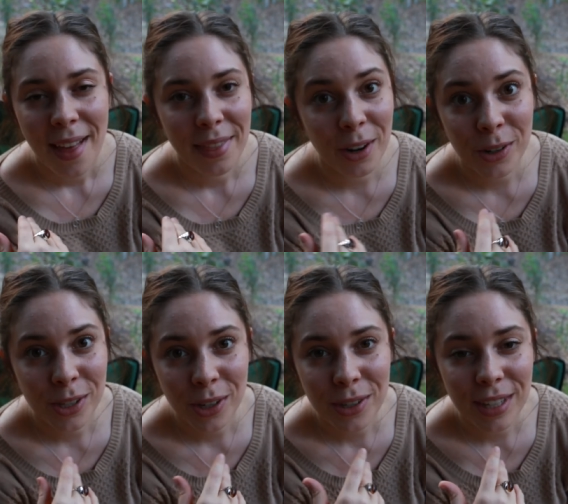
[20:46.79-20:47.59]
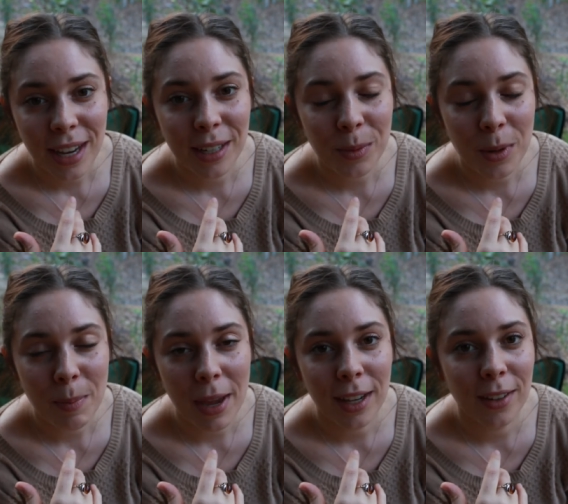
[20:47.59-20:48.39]
that are associated
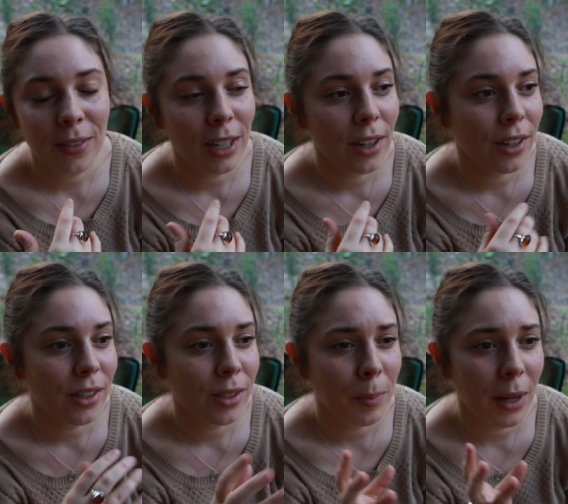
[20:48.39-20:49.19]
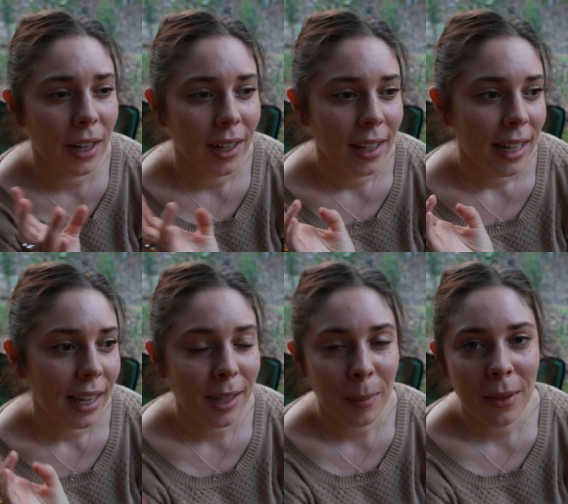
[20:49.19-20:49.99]
with making videos, but
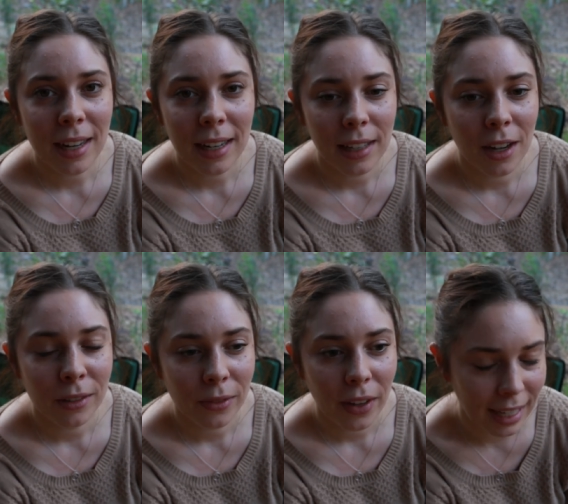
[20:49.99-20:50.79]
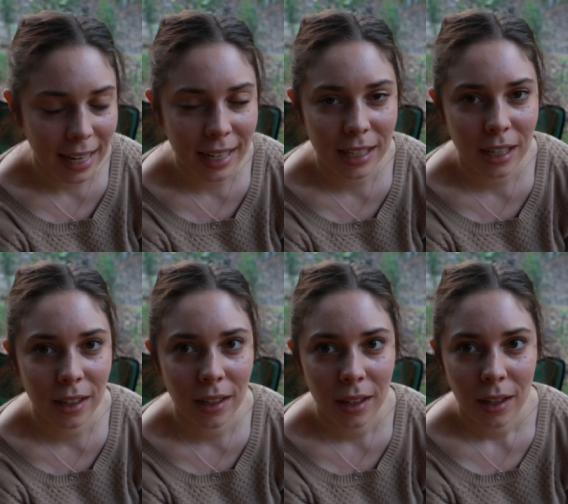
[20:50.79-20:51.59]
it's something that I love and
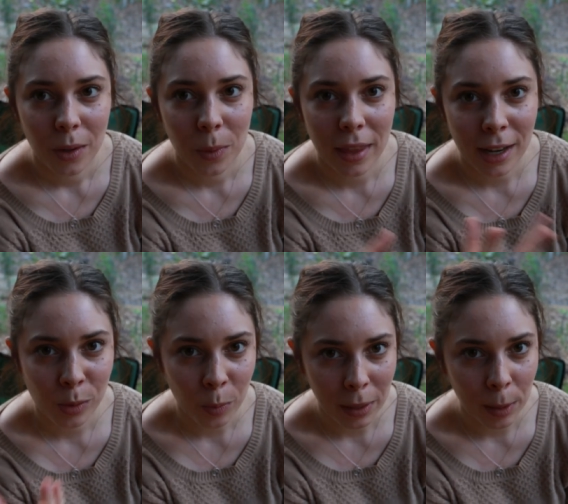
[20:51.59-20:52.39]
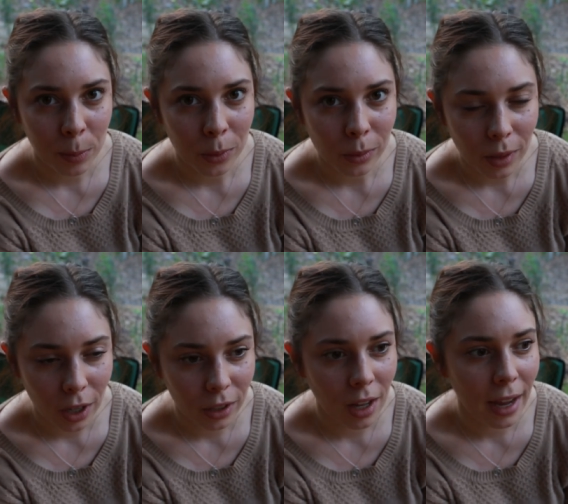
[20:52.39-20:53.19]
connecting with actual people
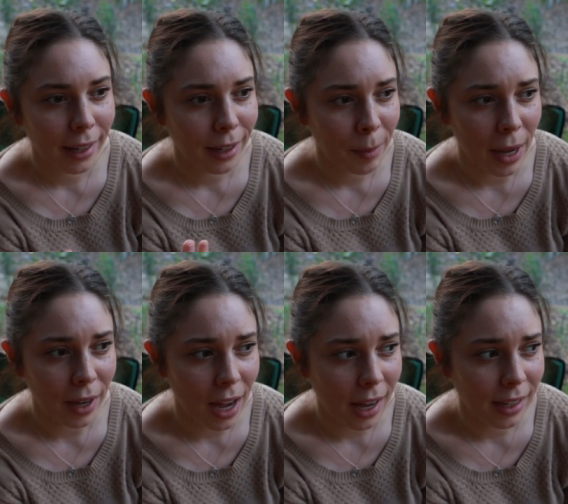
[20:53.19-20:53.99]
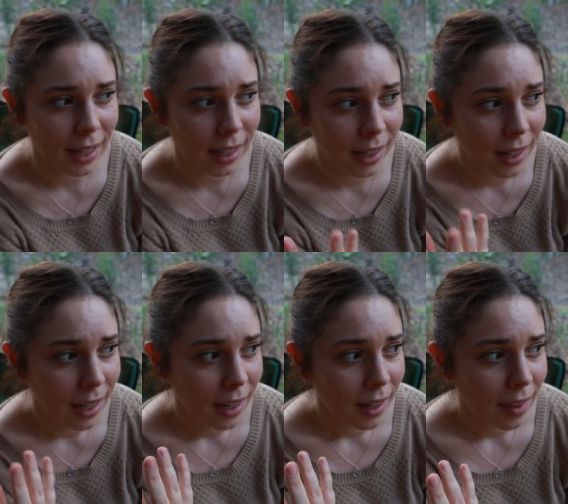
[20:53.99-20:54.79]
online about gardening
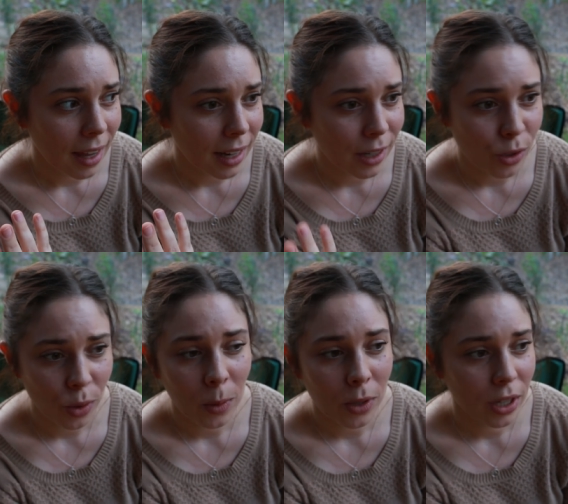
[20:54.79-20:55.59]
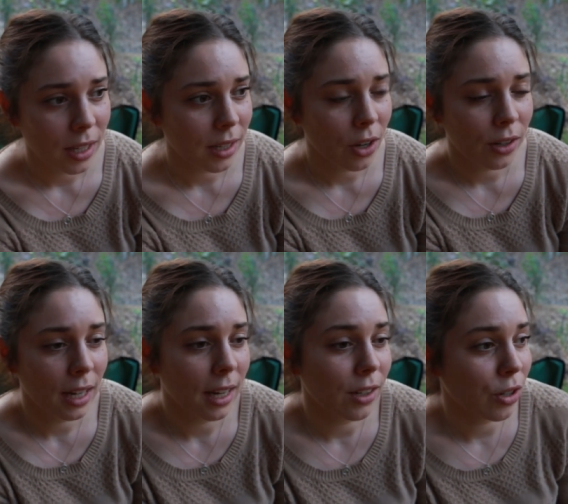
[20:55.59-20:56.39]
that enjoy watching this
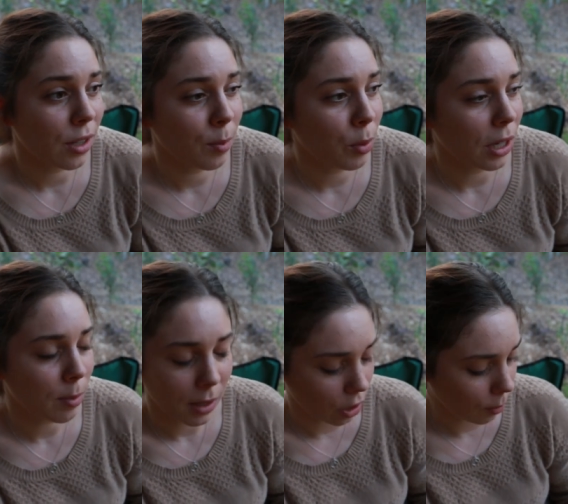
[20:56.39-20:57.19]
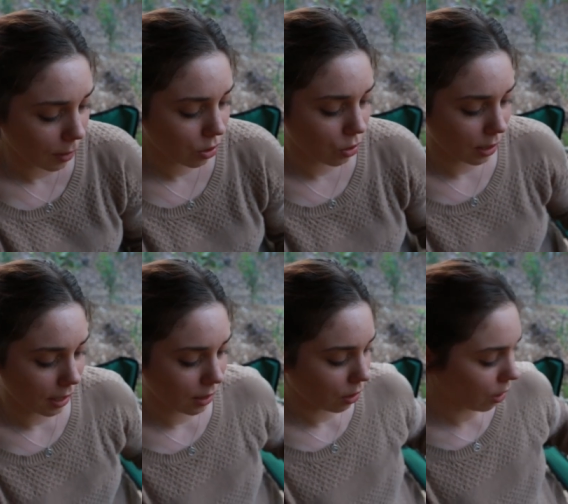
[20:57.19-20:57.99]
content just brings me so much
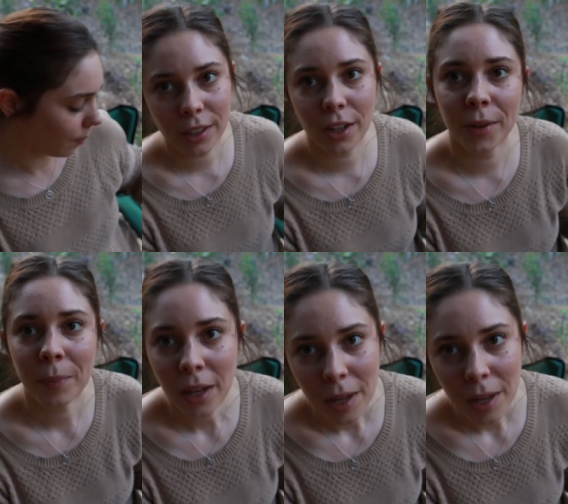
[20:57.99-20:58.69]
joy. So, you know,